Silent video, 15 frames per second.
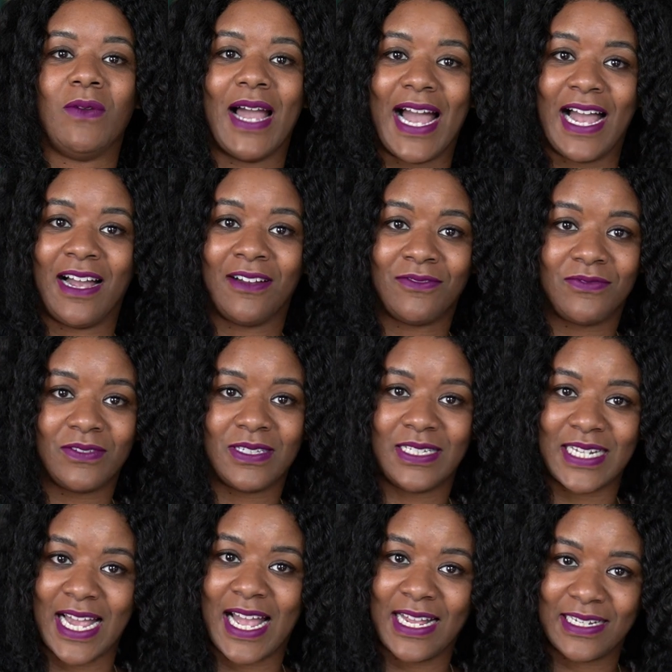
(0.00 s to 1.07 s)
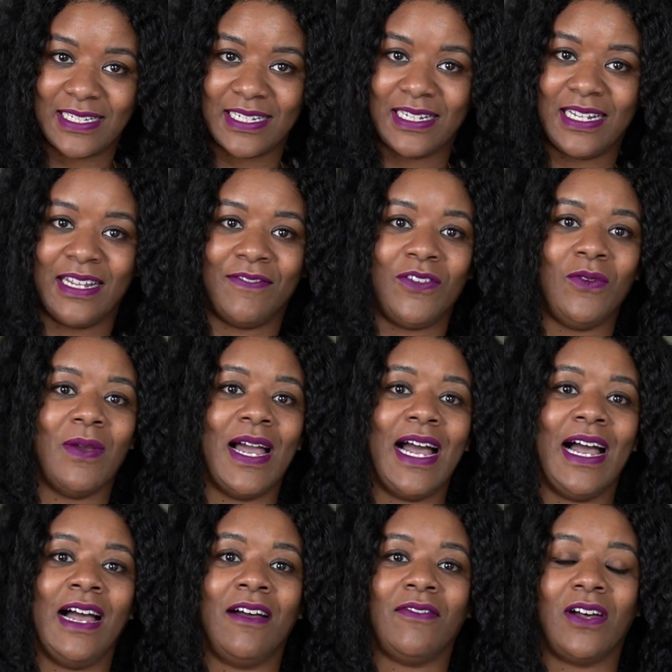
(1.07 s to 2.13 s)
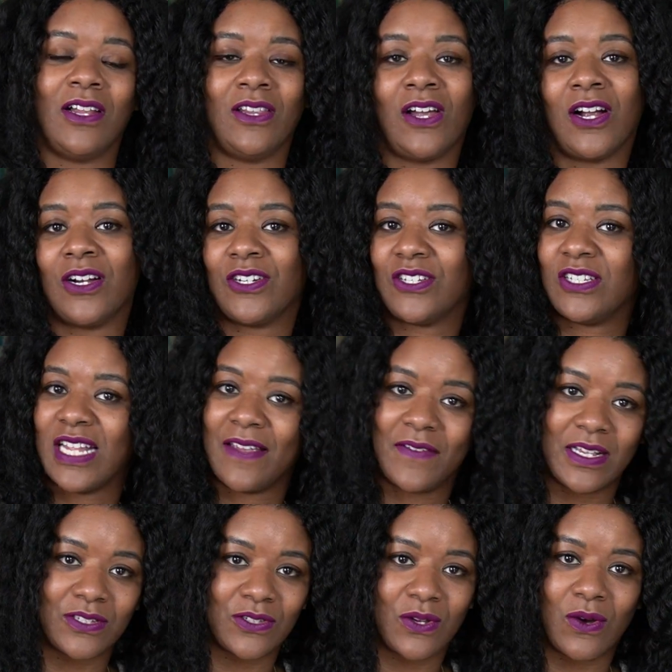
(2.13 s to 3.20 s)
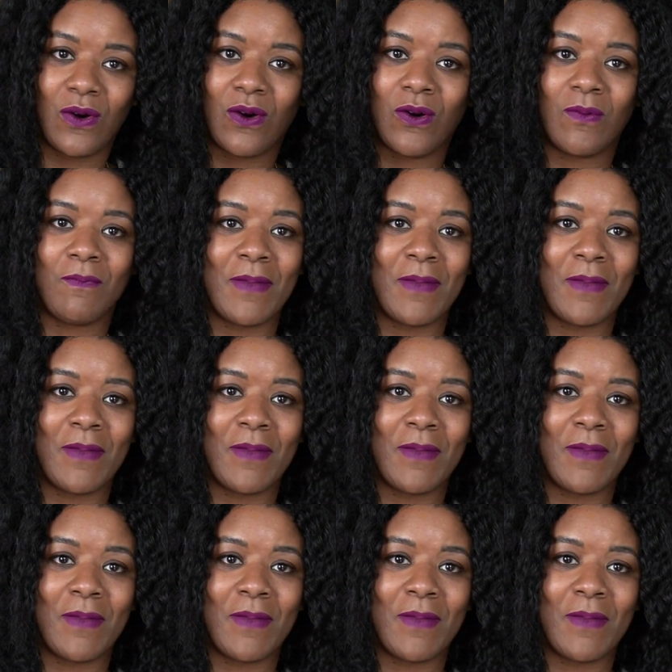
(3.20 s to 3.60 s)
have debt, if you have a large savings goal,